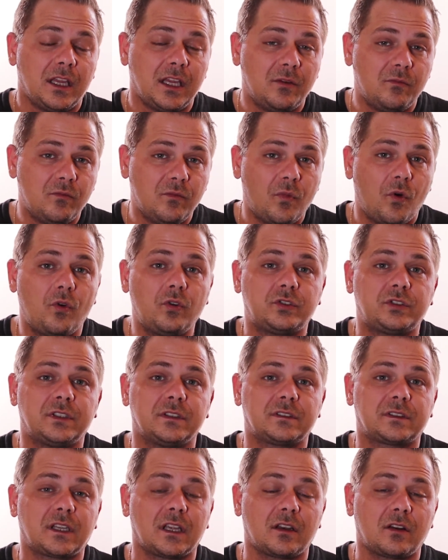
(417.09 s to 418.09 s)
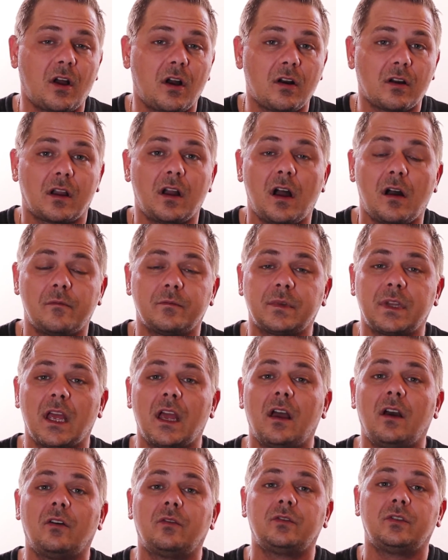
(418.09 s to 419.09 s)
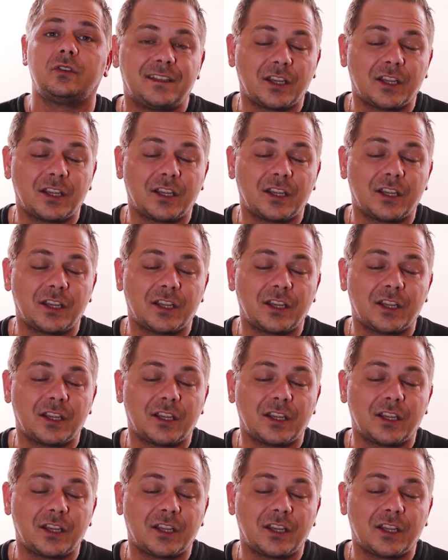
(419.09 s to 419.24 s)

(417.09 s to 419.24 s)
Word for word: Emotions can all calm down.